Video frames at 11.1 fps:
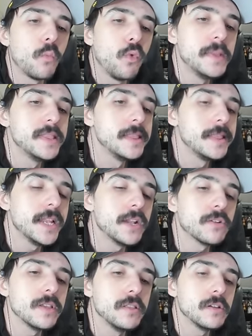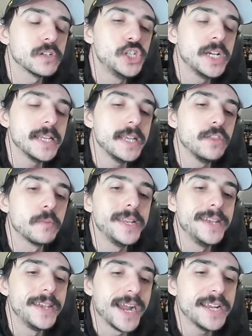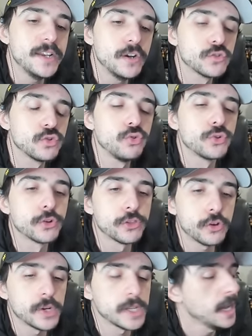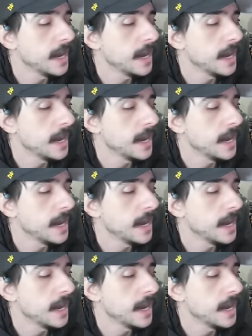woman. Literally, she could either be nine years old or thirty.